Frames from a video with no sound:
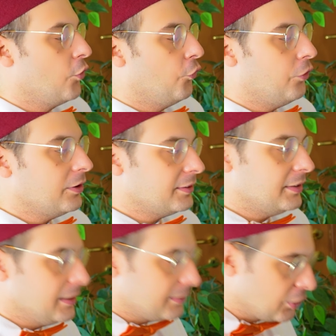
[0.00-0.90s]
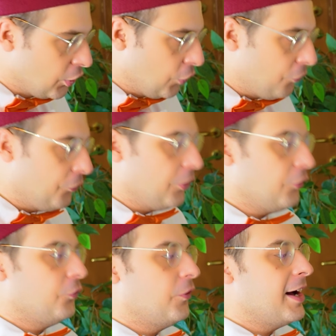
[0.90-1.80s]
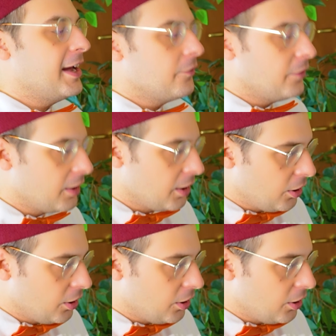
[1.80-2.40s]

4/6, 4/5,